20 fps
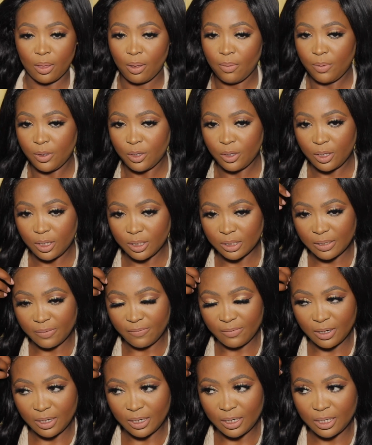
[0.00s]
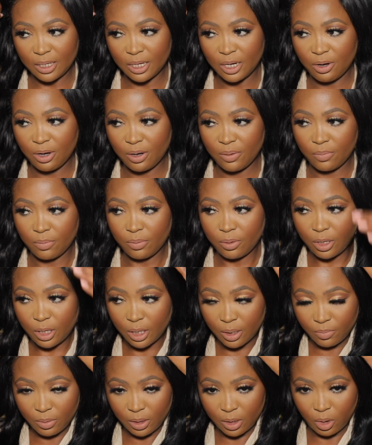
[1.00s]
but you can definitely hear
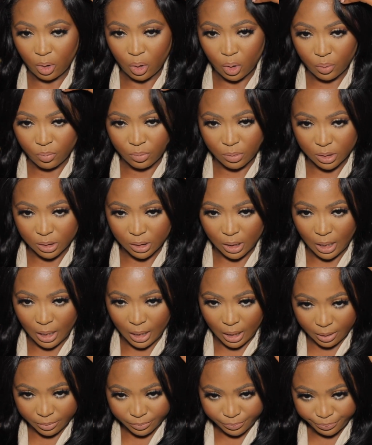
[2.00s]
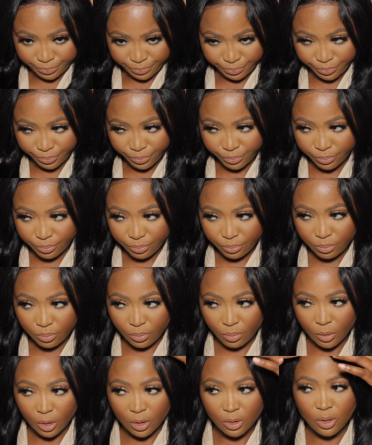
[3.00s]
me comb this hair.
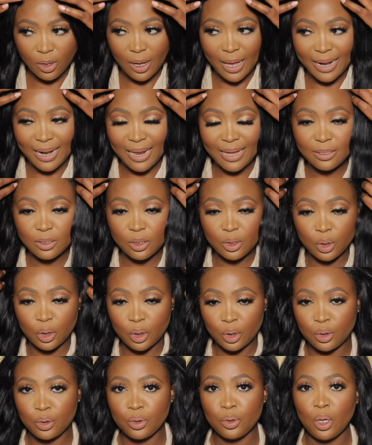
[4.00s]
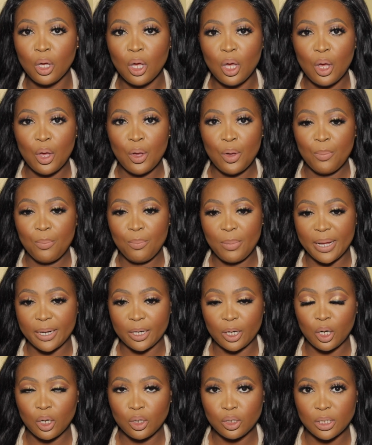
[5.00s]
So I like to glue my
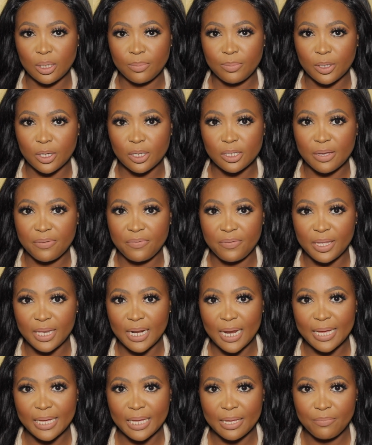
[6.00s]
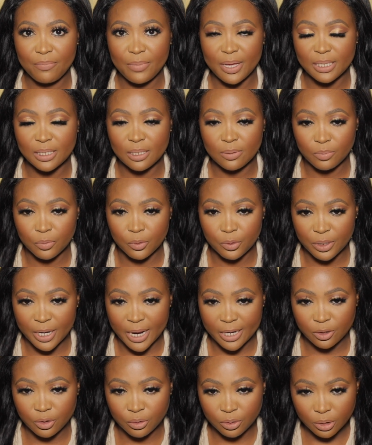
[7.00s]
closure because I feel like it makes it more
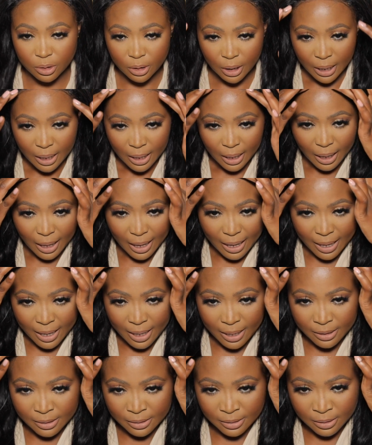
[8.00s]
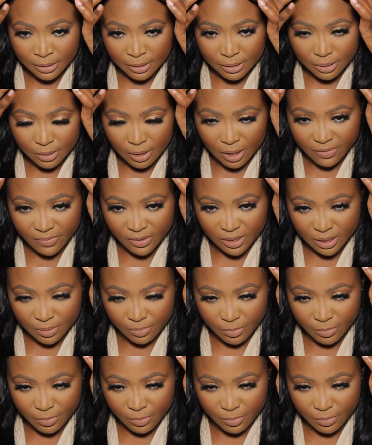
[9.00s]
natural. And obviously